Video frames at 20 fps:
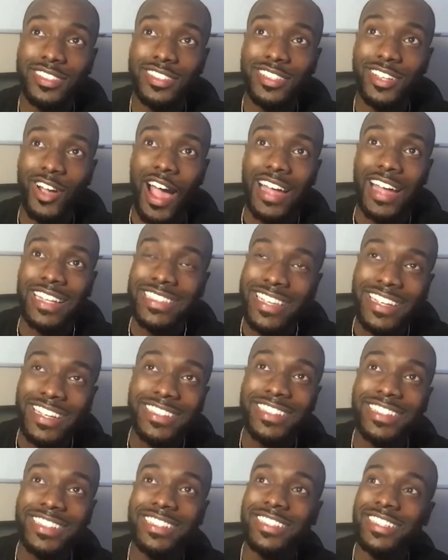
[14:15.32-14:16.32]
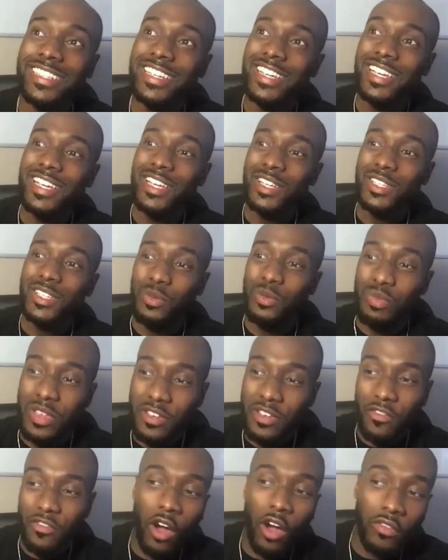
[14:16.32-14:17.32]
ideally to be
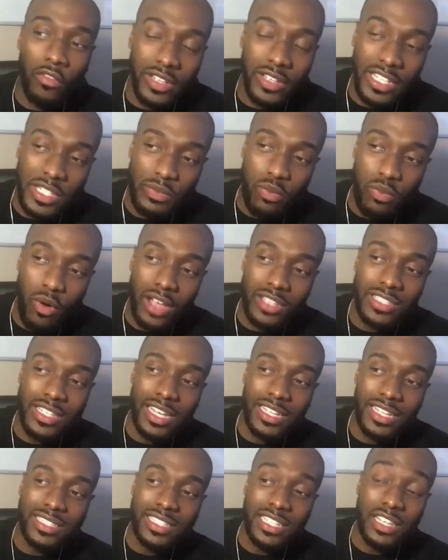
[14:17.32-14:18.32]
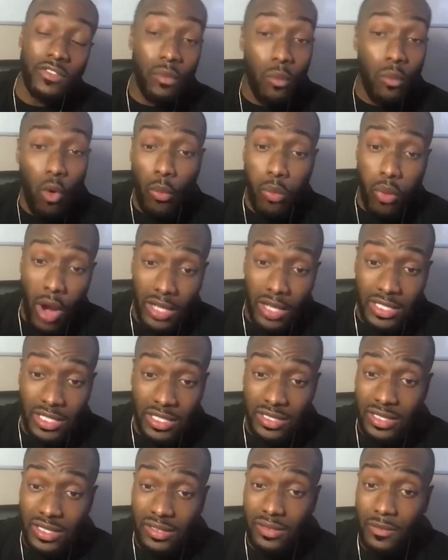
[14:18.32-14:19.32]
involved in these projects, even more
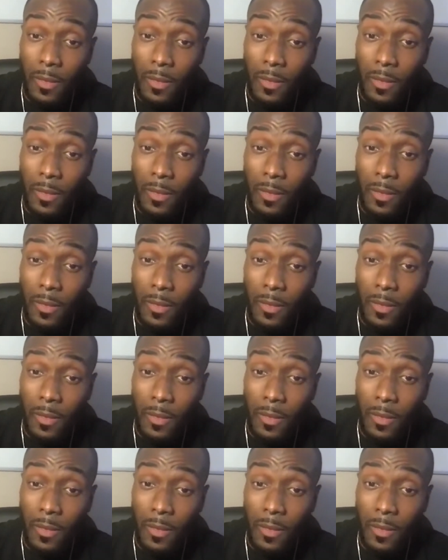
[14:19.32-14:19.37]
projects,